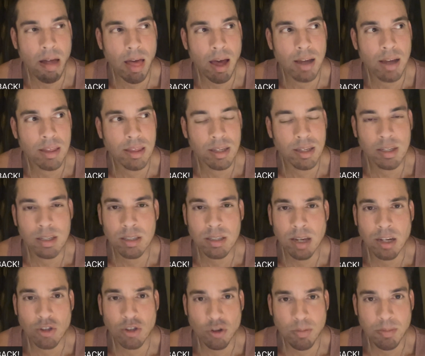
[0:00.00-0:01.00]
I think he's
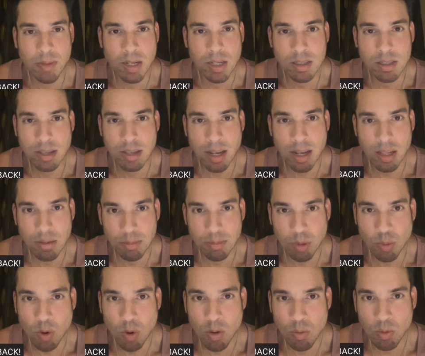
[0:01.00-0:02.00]
got tremendous talent.
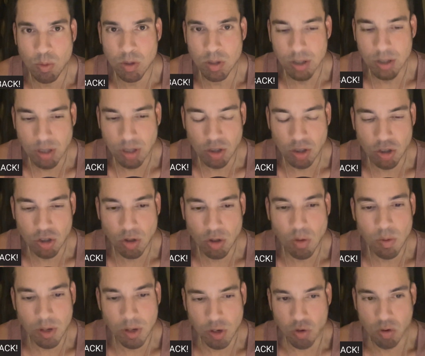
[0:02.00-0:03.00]
But what was
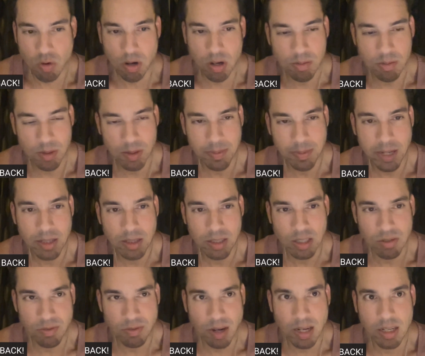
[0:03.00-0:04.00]
so incredible about
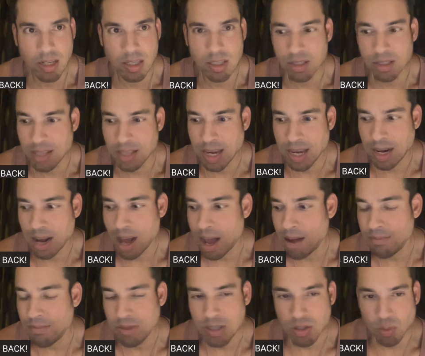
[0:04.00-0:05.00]
this fight is that
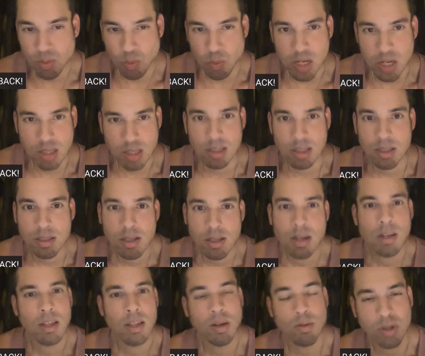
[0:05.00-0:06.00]
obvious weakness
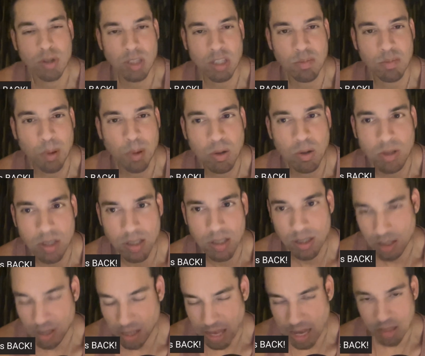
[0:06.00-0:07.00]
that was exposed in
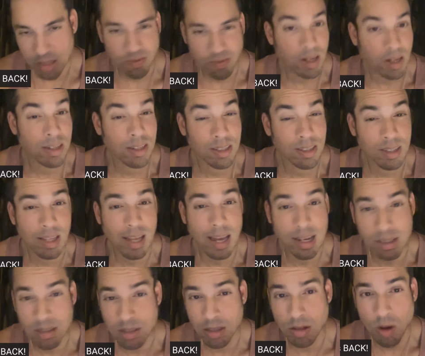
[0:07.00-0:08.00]
his last fight, his
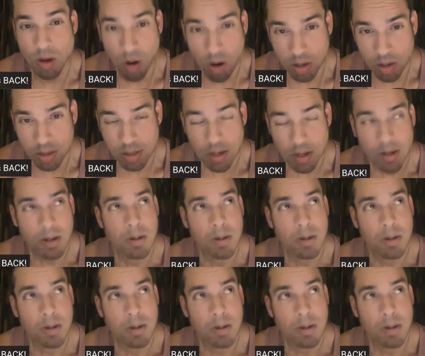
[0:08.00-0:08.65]
last loss.